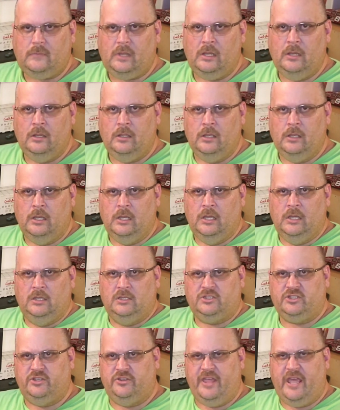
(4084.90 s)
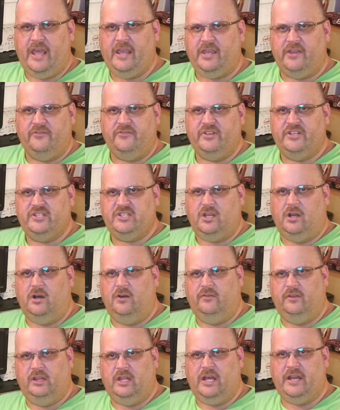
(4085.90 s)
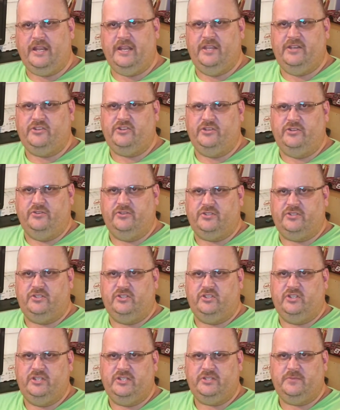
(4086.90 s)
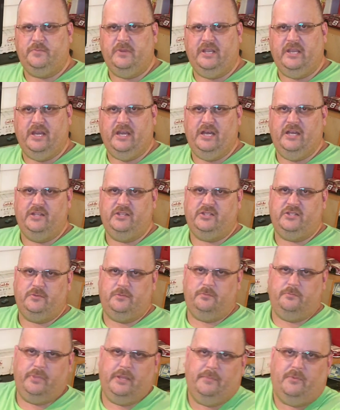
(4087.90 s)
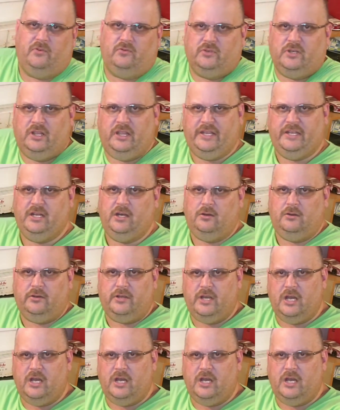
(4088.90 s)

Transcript: So that can resolve a lot of issues just because people really don't know.